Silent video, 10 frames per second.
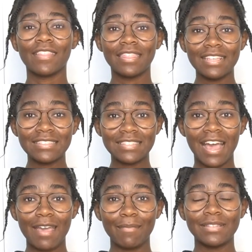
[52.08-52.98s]
this
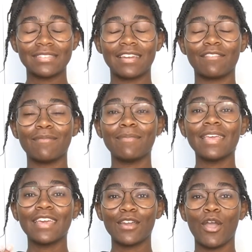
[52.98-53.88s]
time, instead of
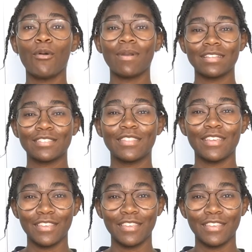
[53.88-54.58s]
me going to the